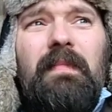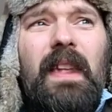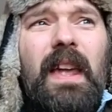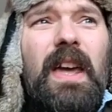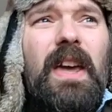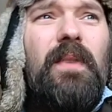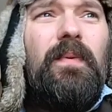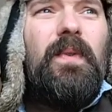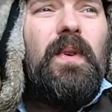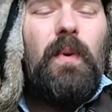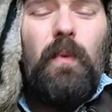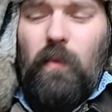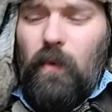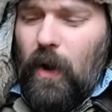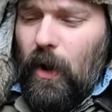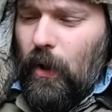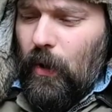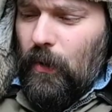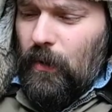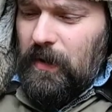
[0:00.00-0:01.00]
If you
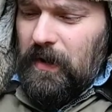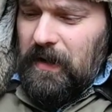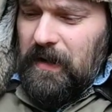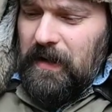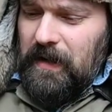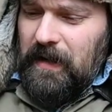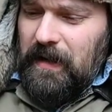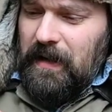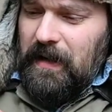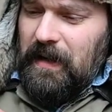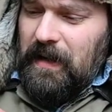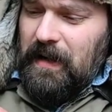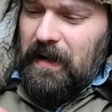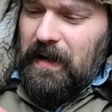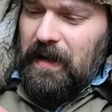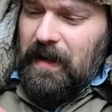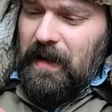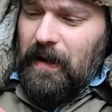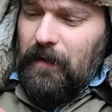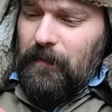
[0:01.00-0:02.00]
wrote,
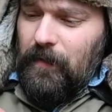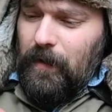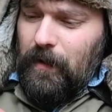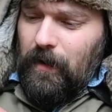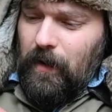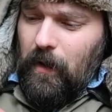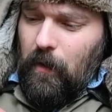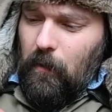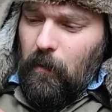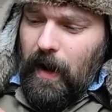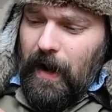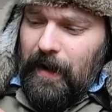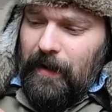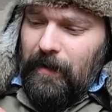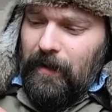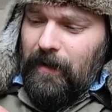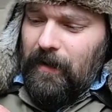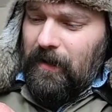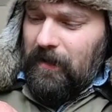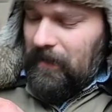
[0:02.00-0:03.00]
if you're a
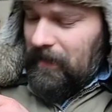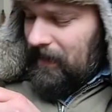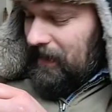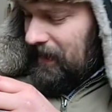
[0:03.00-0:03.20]
writer